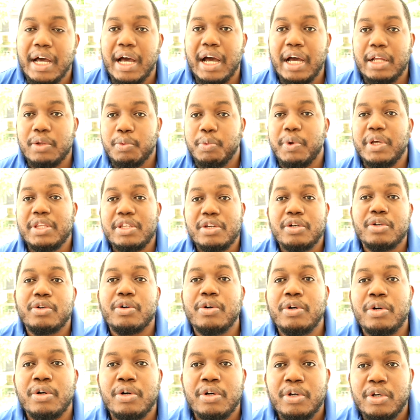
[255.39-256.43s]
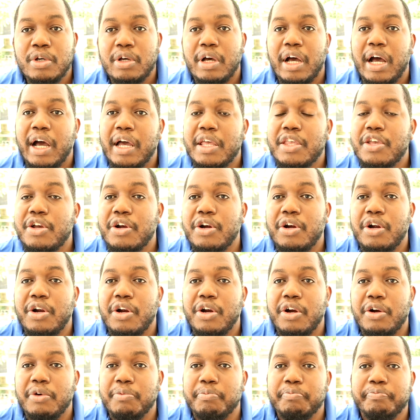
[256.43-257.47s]
And when you go at
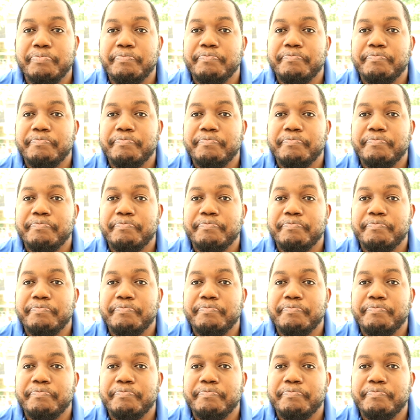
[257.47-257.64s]
your